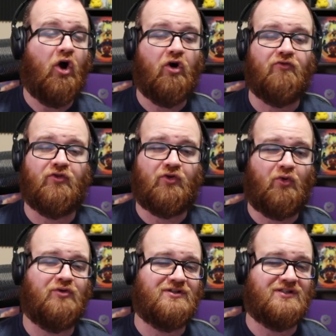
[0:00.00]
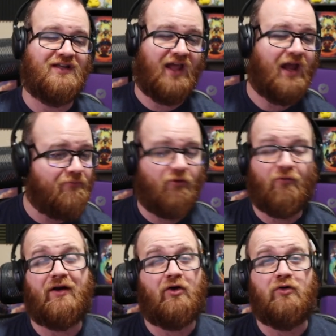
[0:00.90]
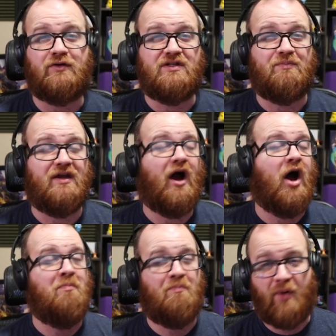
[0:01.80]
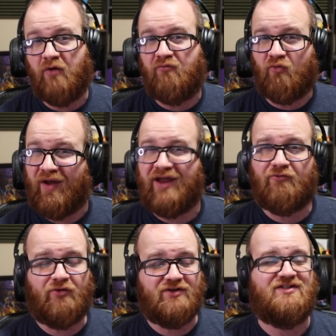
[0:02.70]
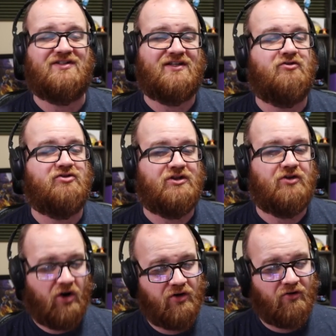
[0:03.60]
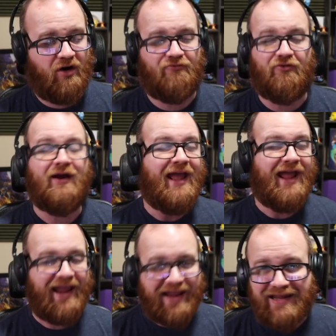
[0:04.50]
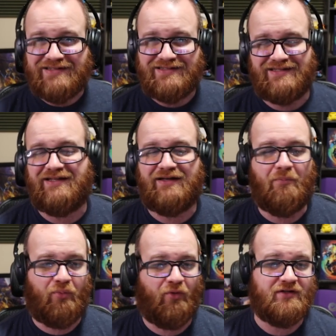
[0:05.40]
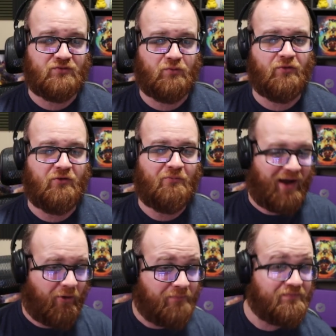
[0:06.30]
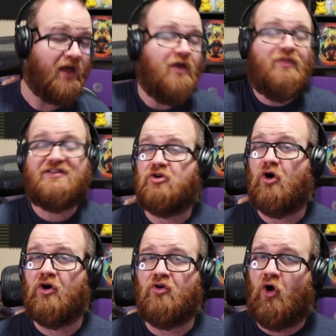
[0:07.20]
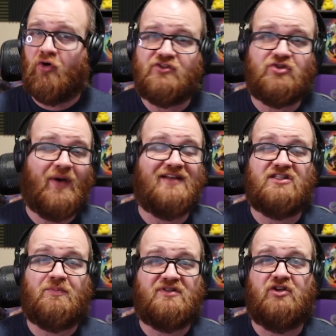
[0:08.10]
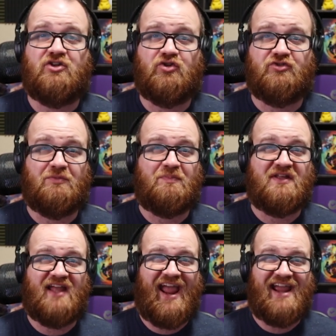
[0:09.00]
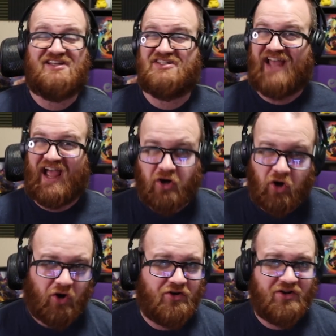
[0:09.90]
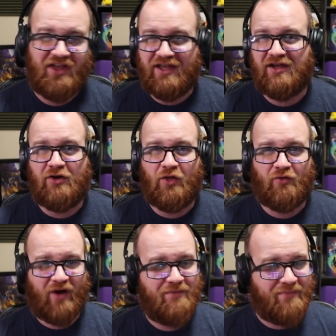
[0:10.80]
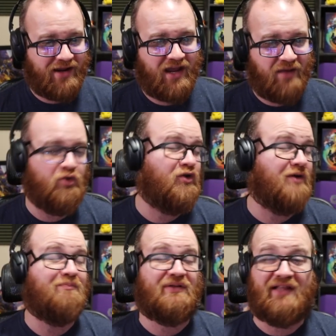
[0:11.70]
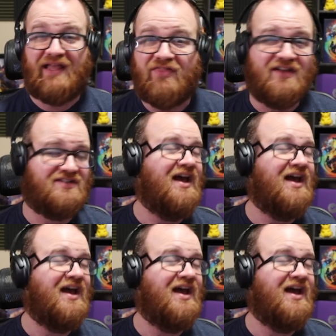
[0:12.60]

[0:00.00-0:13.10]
over the course of the game for Red Hulk to be above rate for a 6 energy card, offering 18 points worth of power. This card also has the potential to be a tech card in the right metagame. You can play this